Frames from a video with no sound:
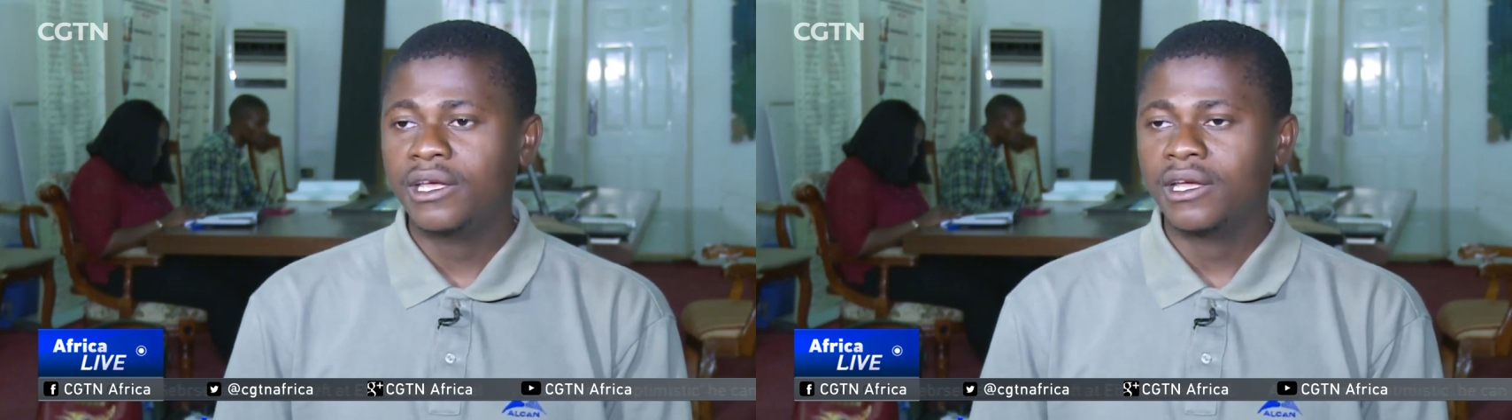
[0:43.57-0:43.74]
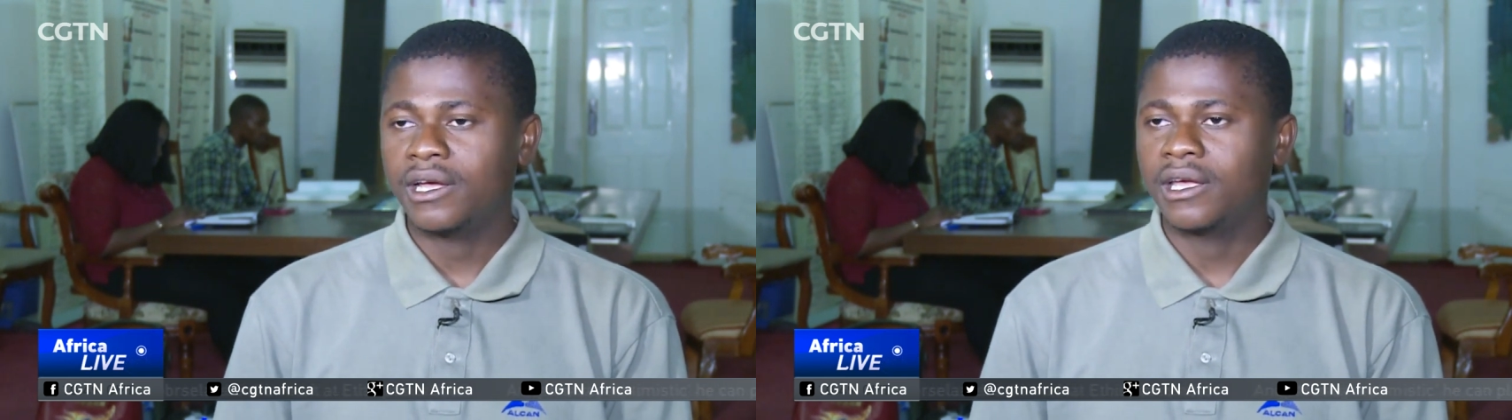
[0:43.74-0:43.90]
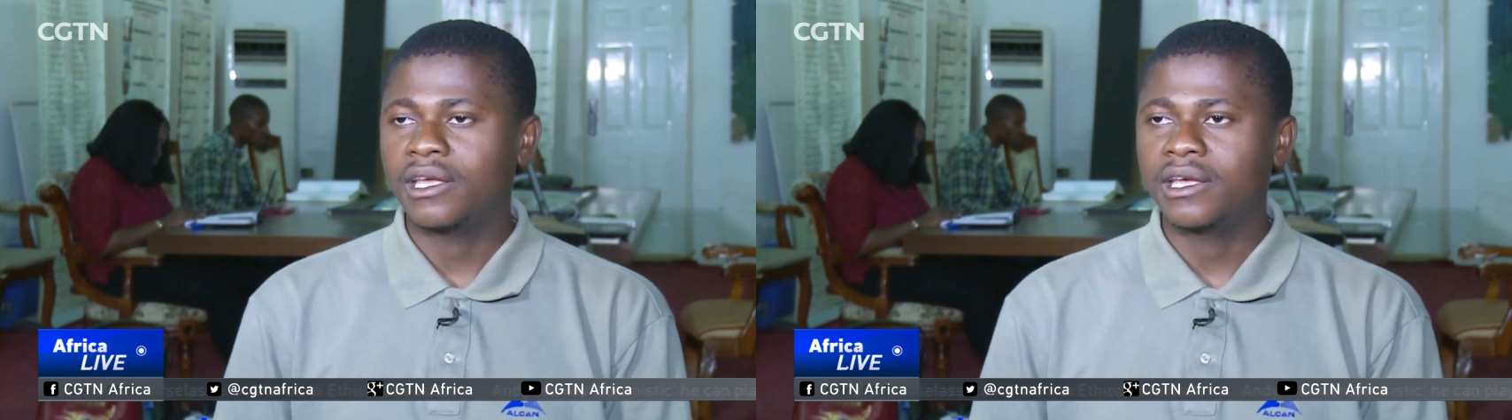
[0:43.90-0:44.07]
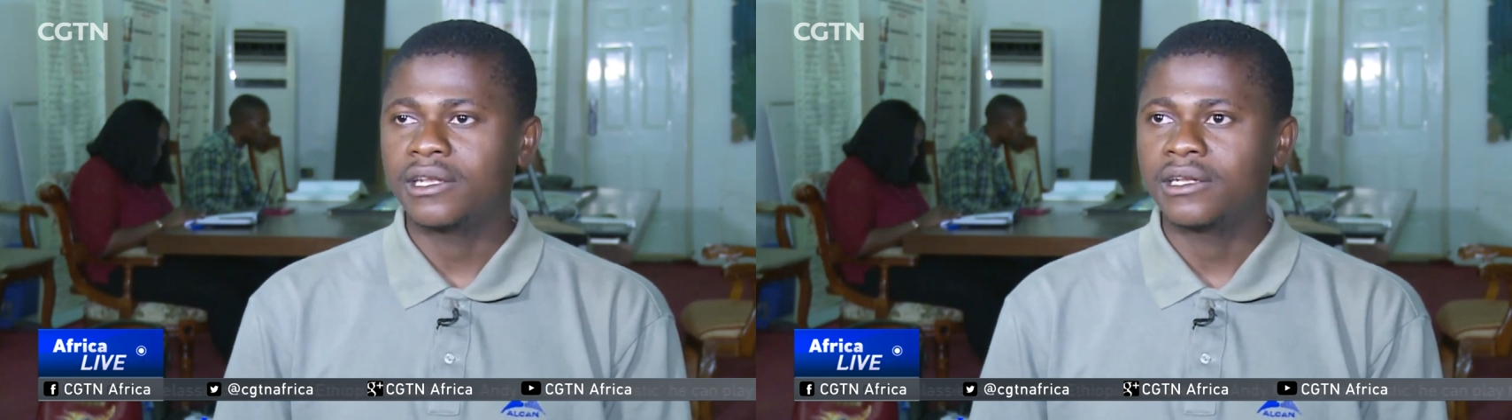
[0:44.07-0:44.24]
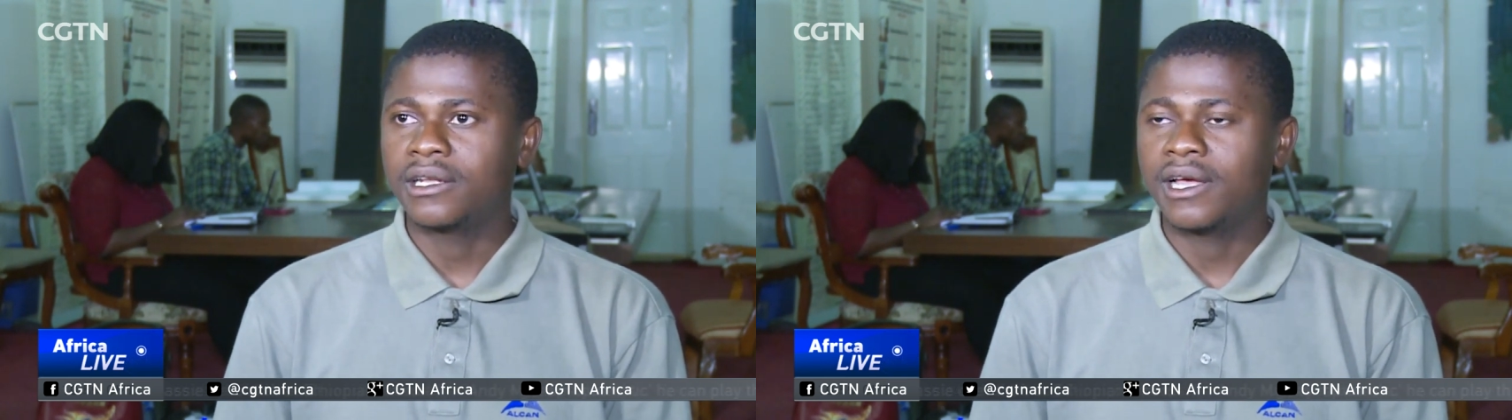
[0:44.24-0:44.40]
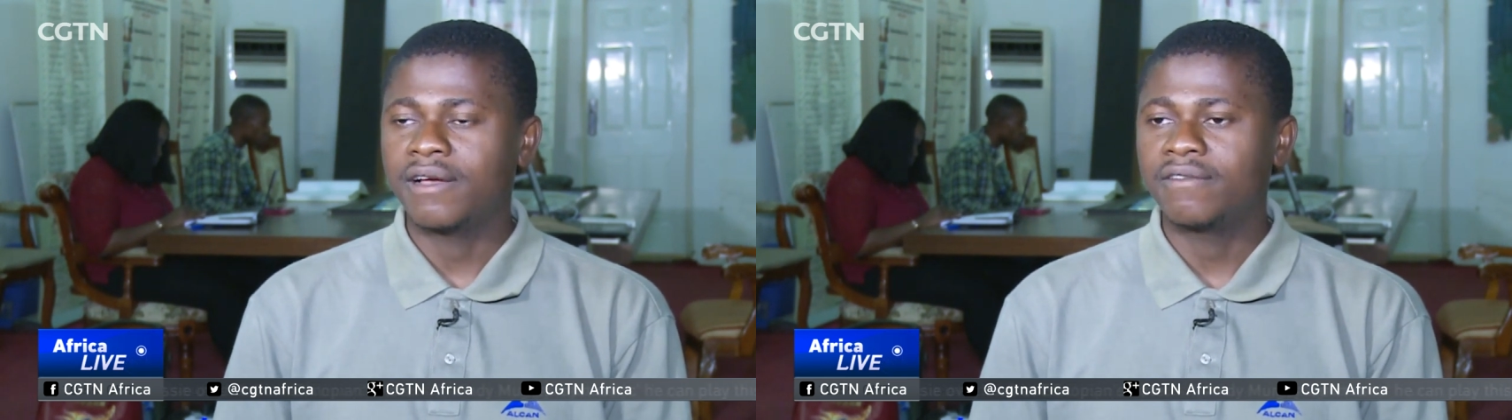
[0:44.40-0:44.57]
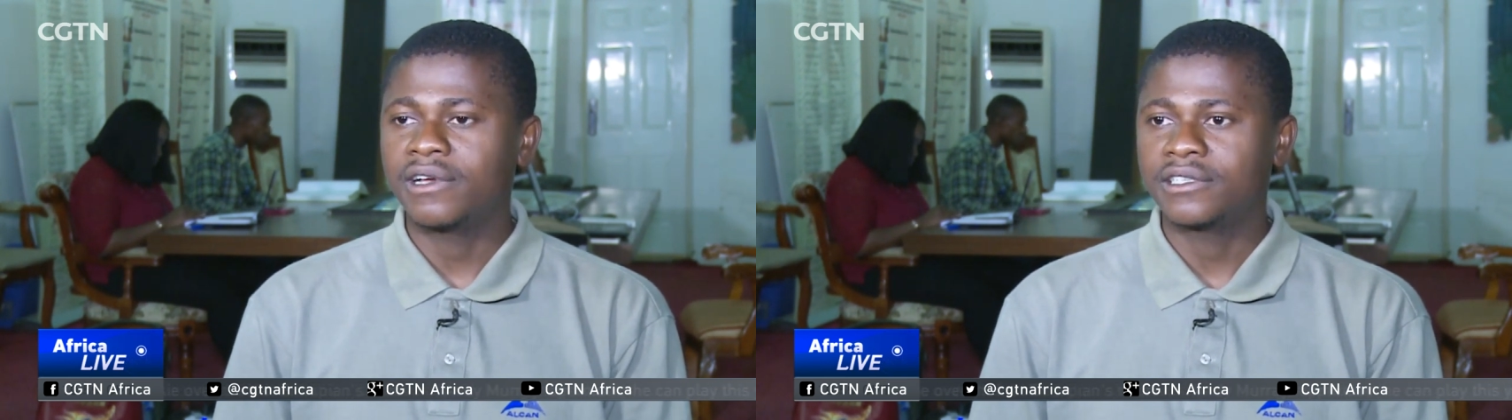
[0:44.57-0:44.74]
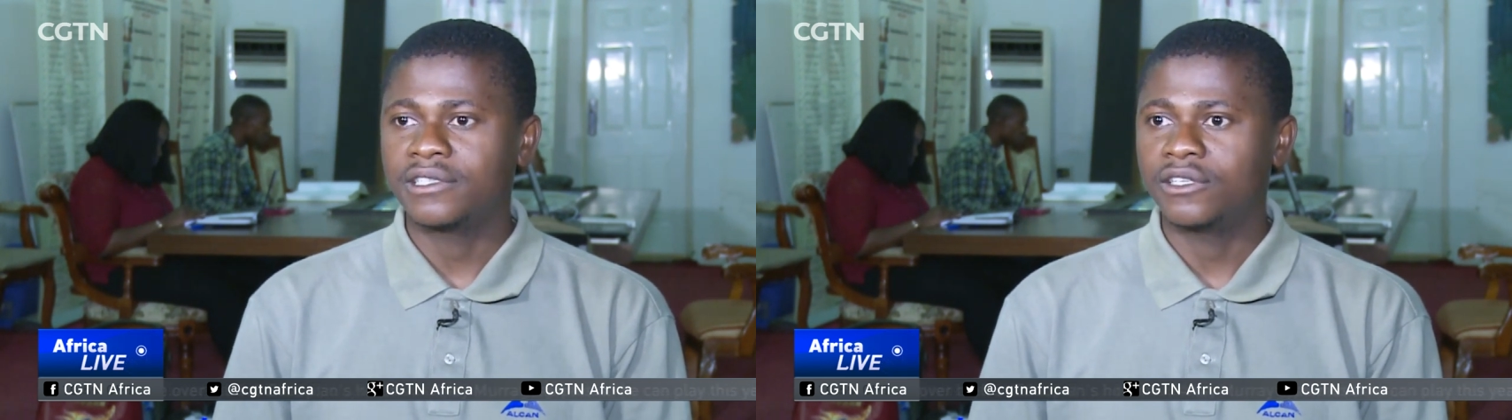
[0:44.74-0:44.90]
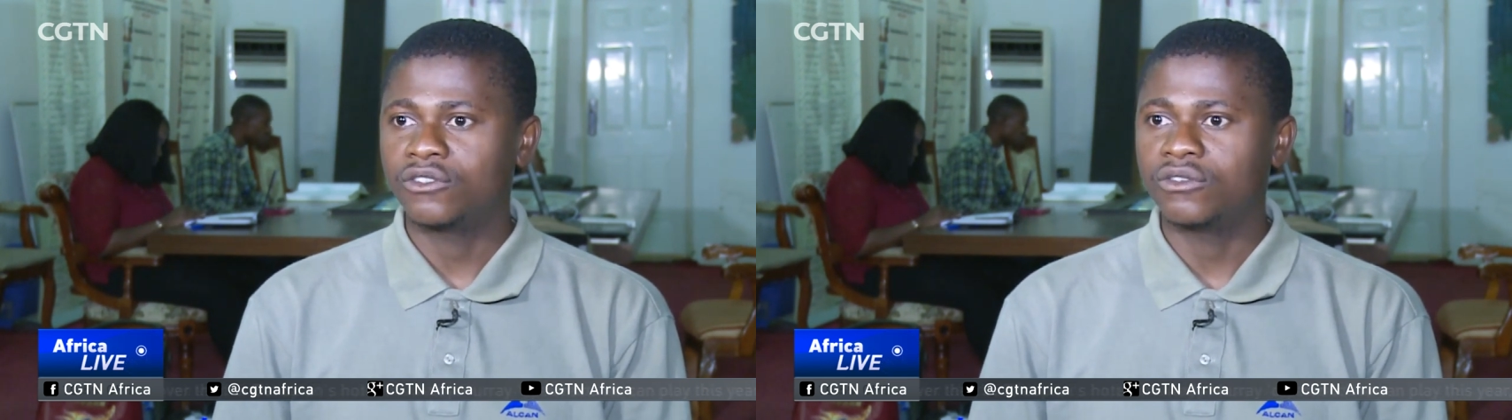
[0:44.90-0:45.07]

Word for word: I can have access